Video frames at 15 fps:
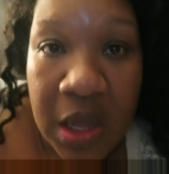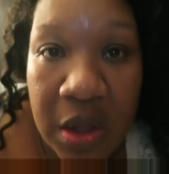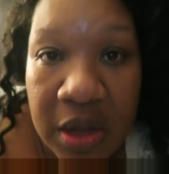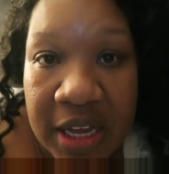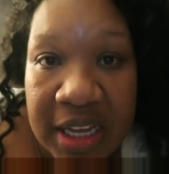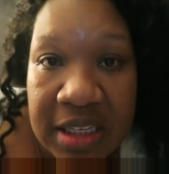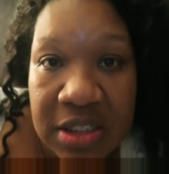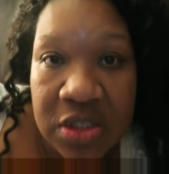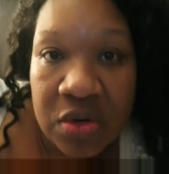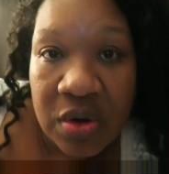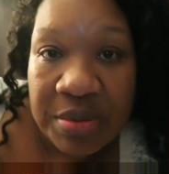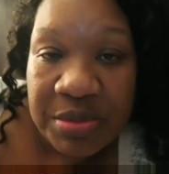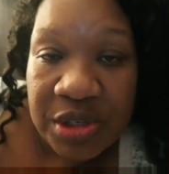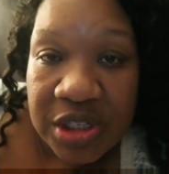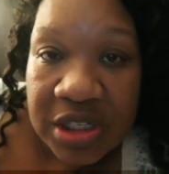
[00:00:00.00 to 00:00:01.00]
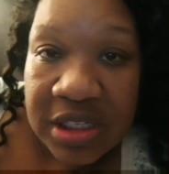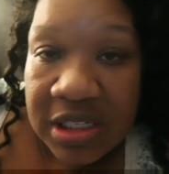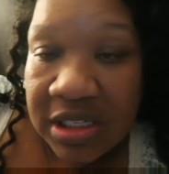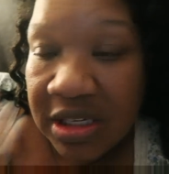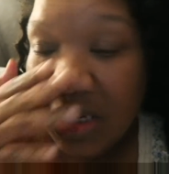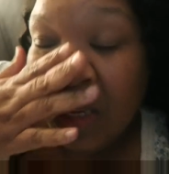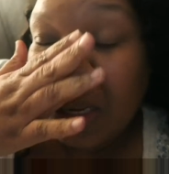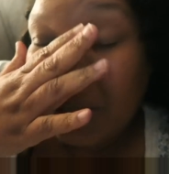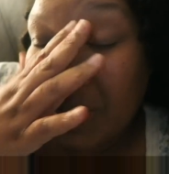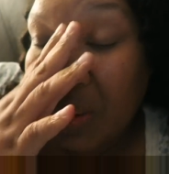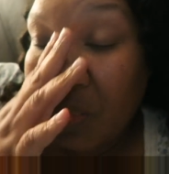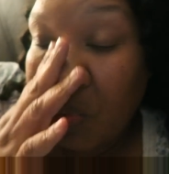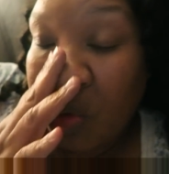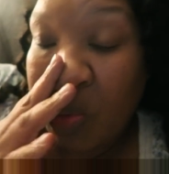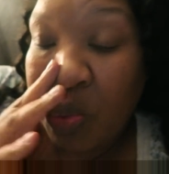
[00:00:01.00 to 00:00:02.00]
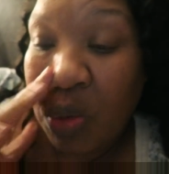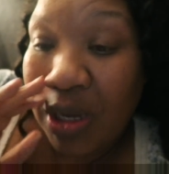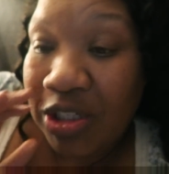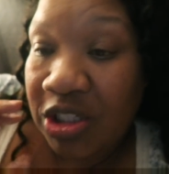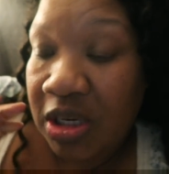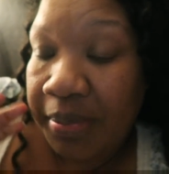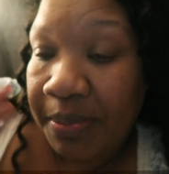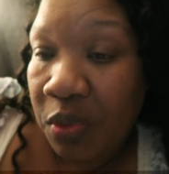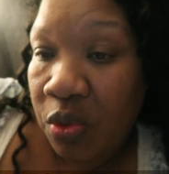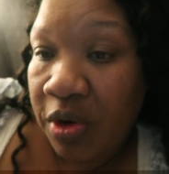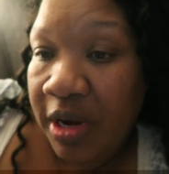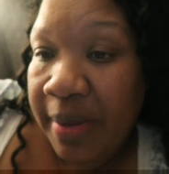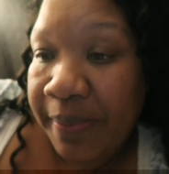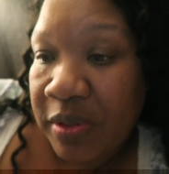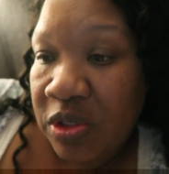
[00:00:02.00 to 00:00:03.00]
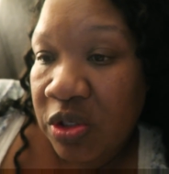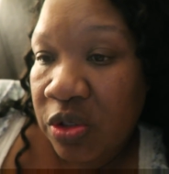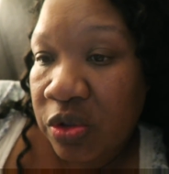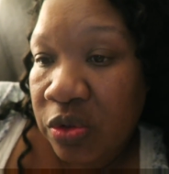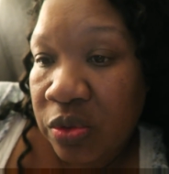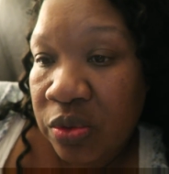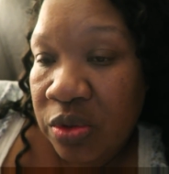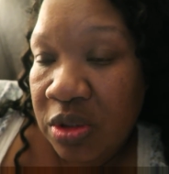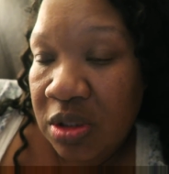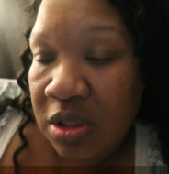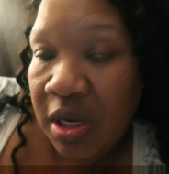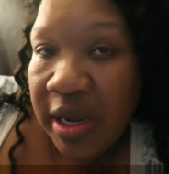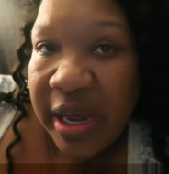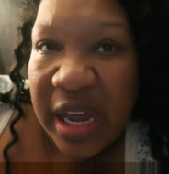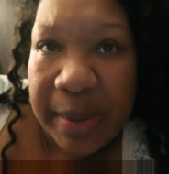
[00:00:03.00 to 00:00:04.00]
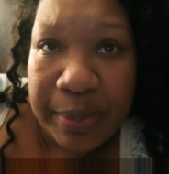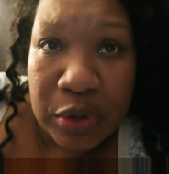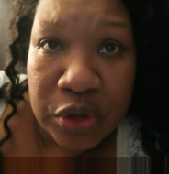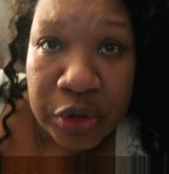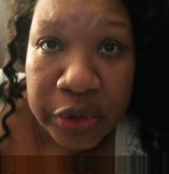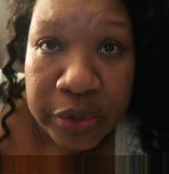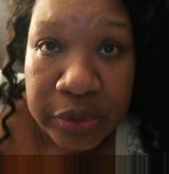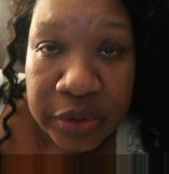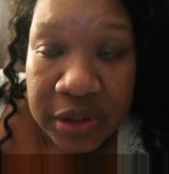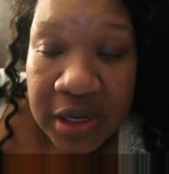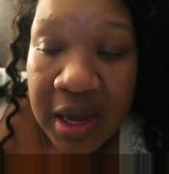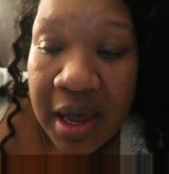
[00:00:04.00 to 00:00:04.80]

Okay, so I'm just in my room watching more episodes of